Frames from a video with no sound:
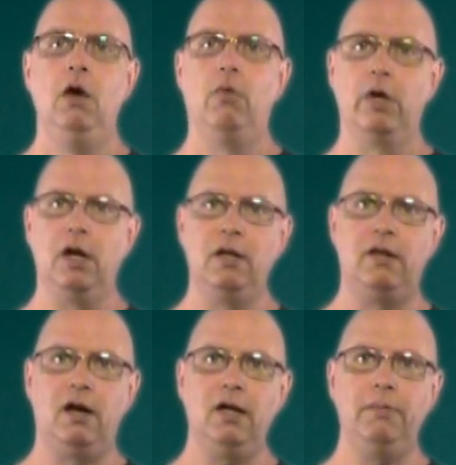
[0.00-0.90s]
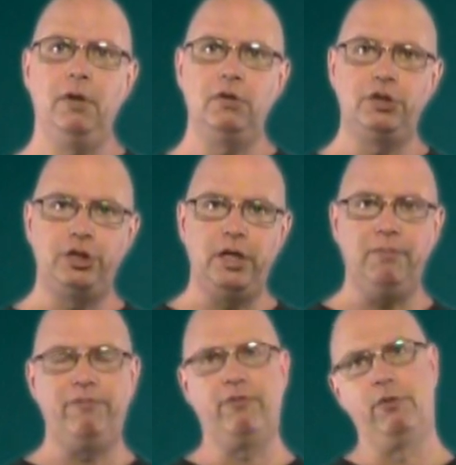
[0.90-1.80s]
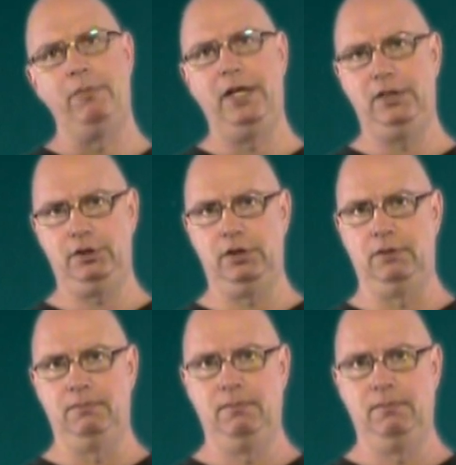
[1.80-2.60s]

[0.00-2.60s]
We're going to talk about chip formation